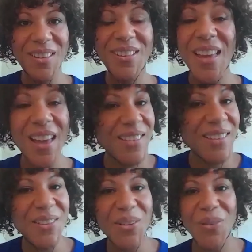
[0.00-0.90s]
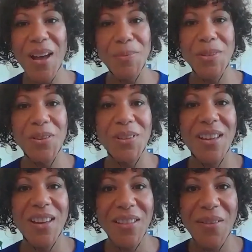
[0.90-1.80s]
Yes, no, absolutely.
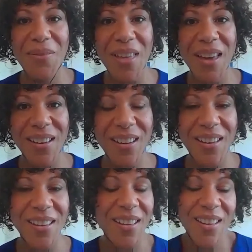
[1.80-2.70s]
I love that. I